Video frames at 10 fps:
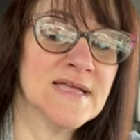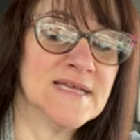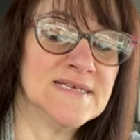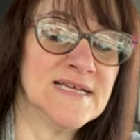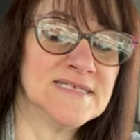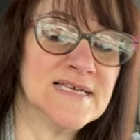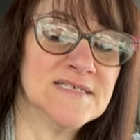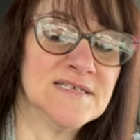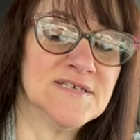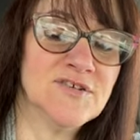contains less
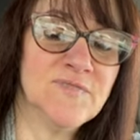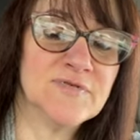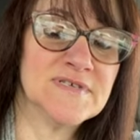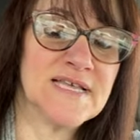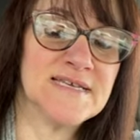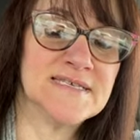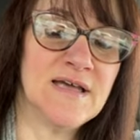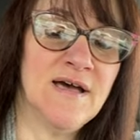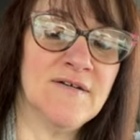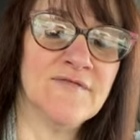than two percent
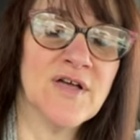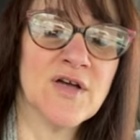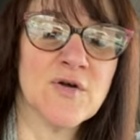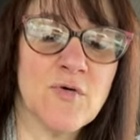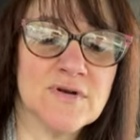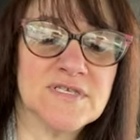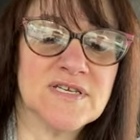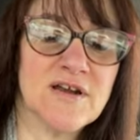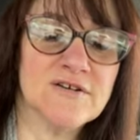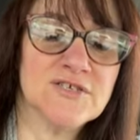of
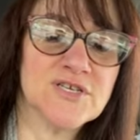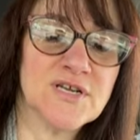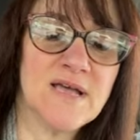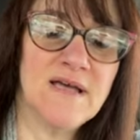cornstarch,